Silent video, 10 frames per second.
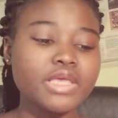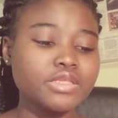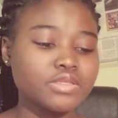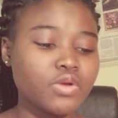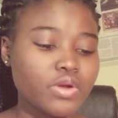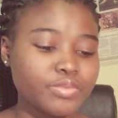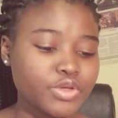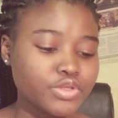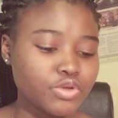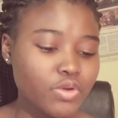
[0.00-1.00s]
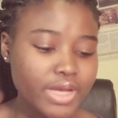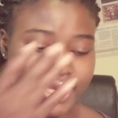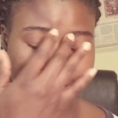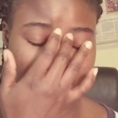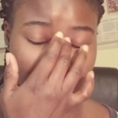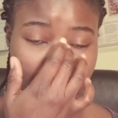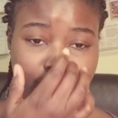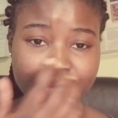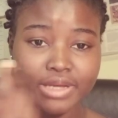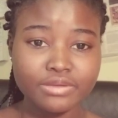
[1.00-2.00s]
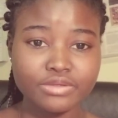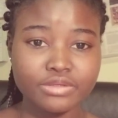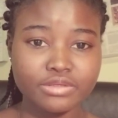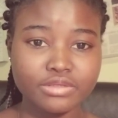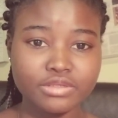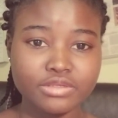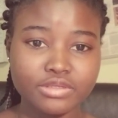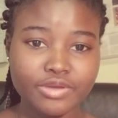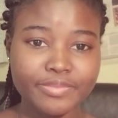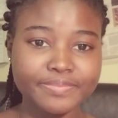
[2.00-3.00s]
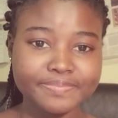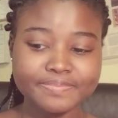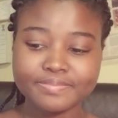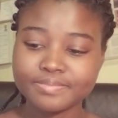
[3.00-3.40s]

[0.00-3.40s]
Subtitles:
So I'm going to go ahead and talk about some